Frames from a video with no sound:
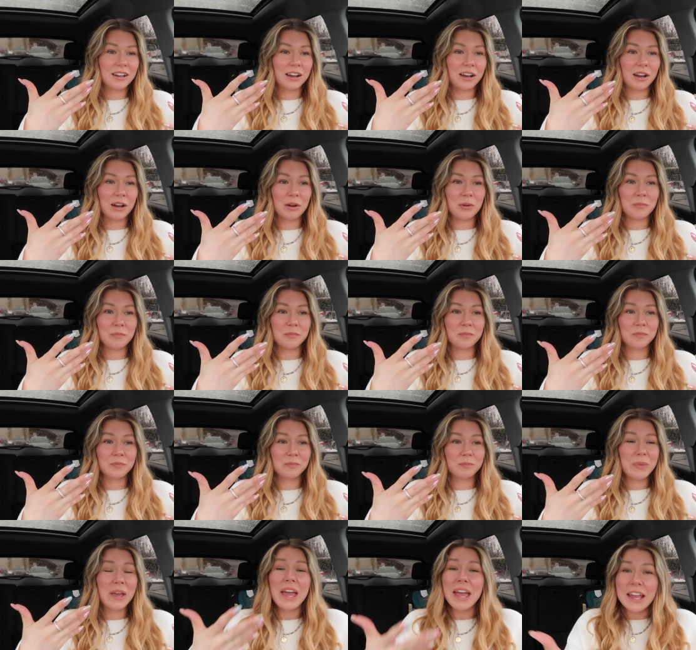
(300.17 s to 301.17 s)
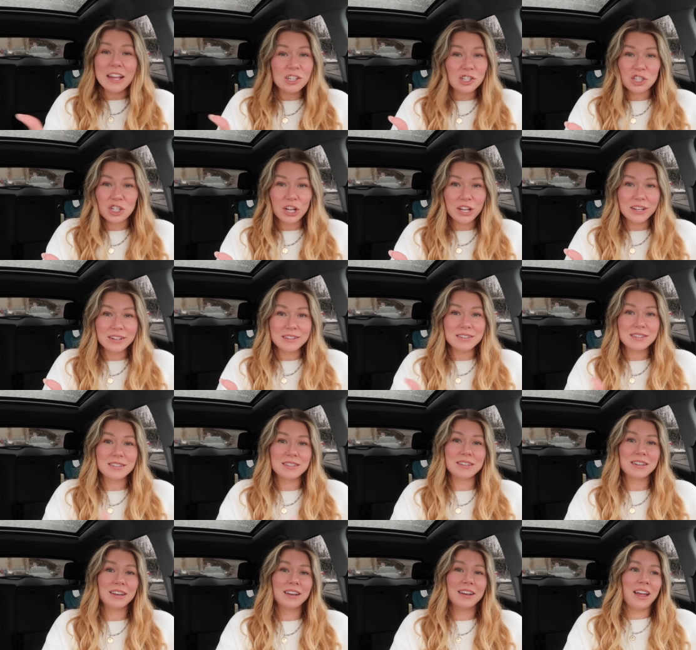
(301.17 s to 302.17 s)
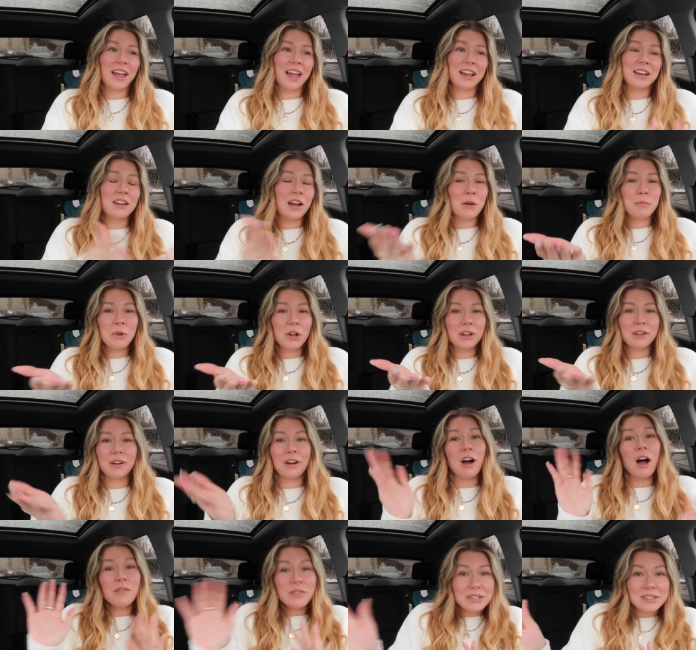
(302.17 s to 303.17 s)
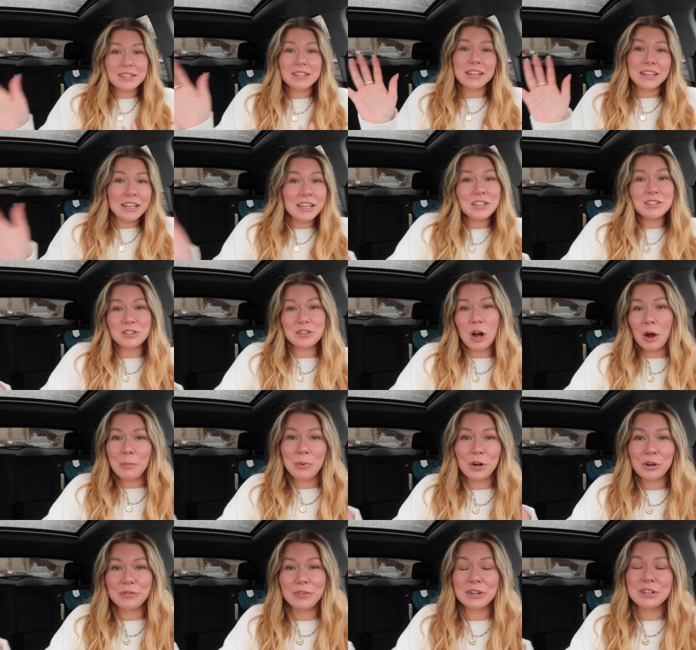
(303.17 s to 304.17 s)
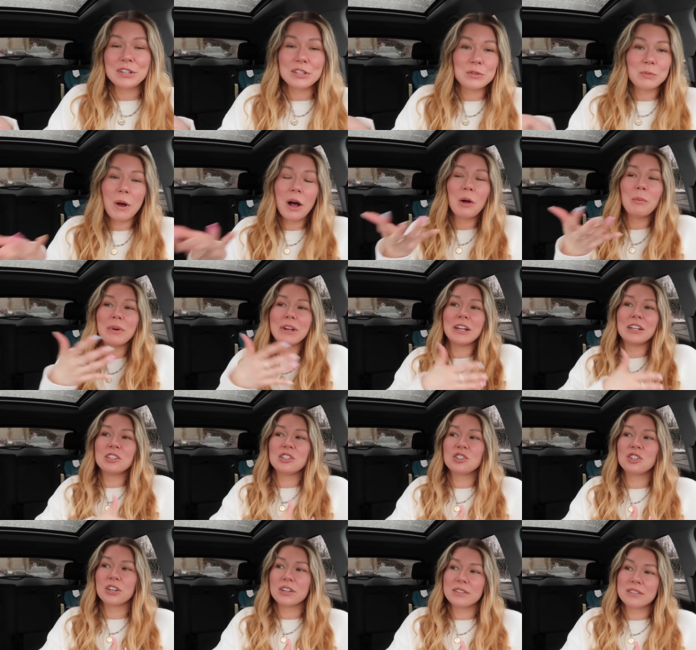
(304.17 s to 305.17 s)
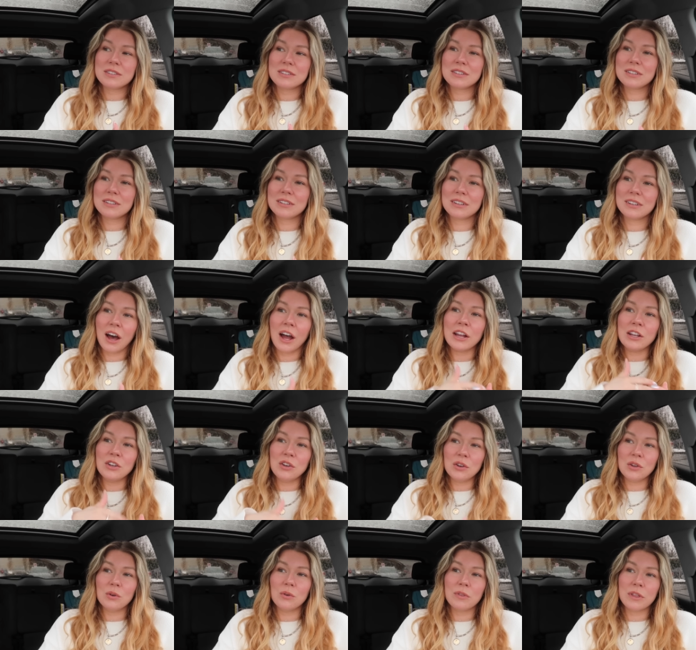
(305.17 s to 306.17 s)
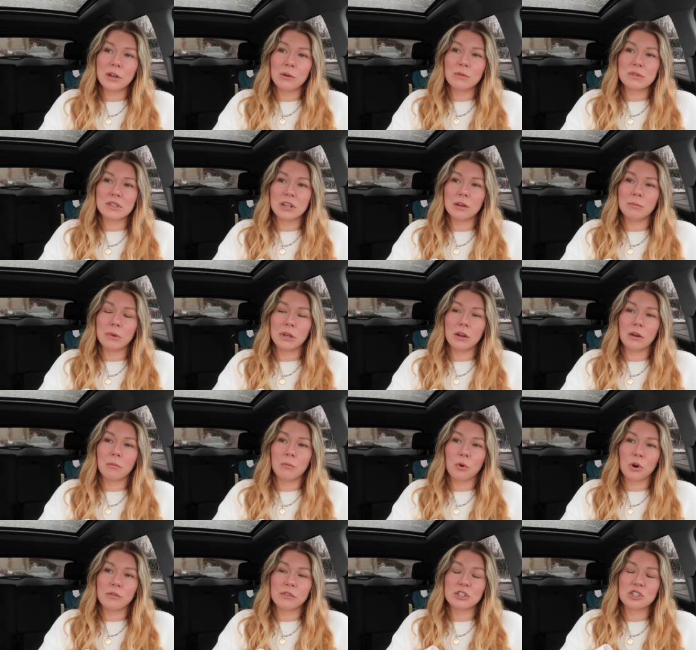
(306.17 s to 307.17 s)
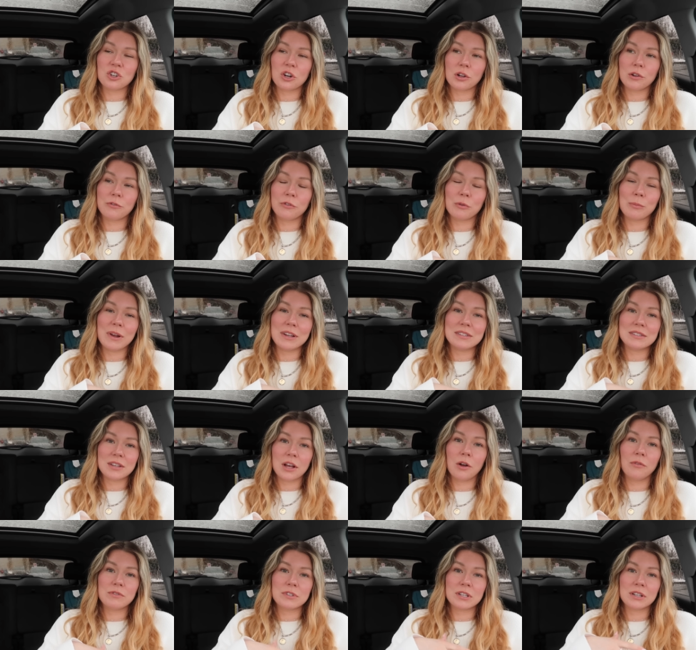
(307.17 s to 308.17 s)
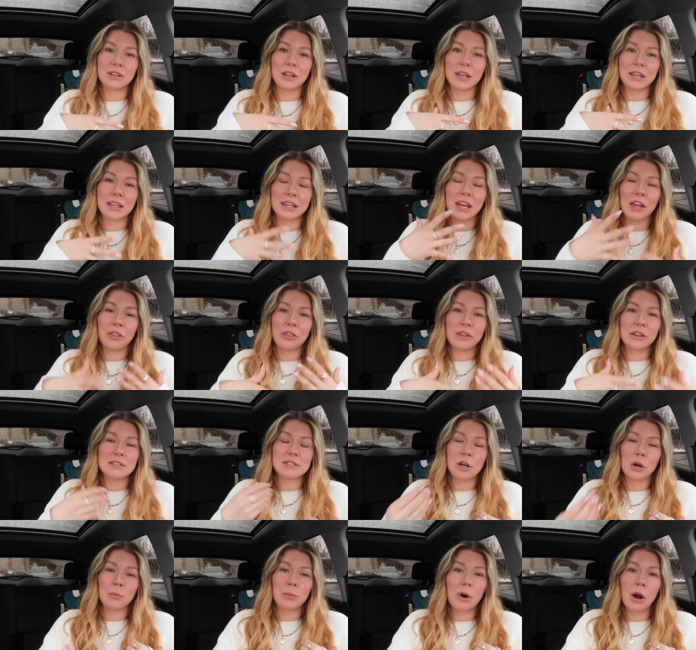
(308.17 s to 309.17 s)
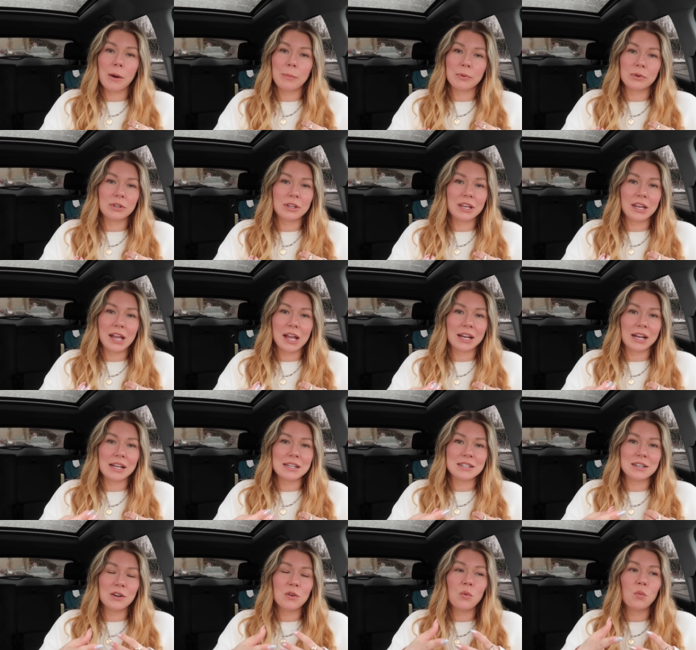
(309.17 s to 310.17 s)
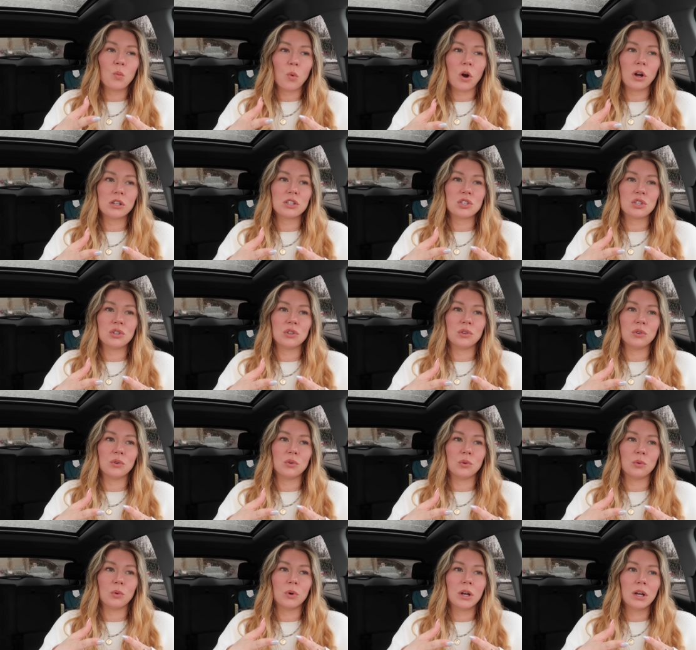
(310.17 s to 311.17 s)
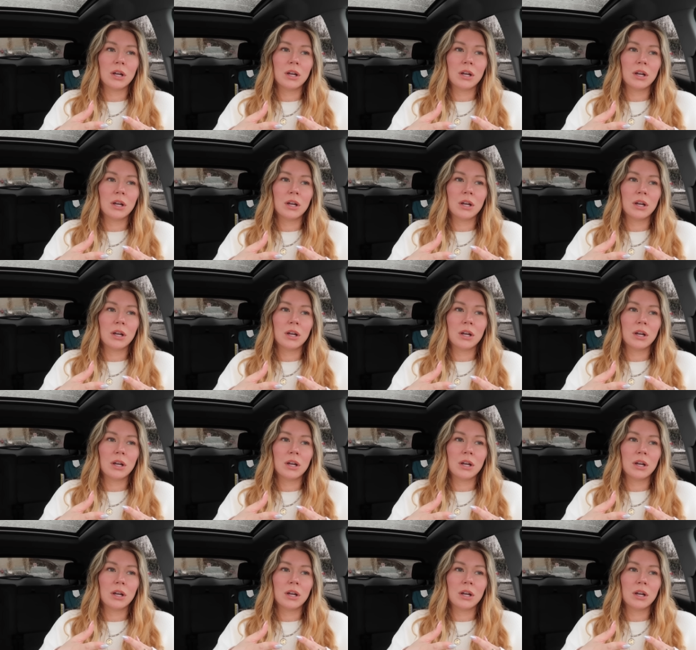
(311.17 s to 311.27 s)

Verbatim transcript: um, patient. And I'm not obviously he's not perfect as well, but it's just, I knew that it was going to be more of a struggle for myself to like get things out properly and I didn't want to,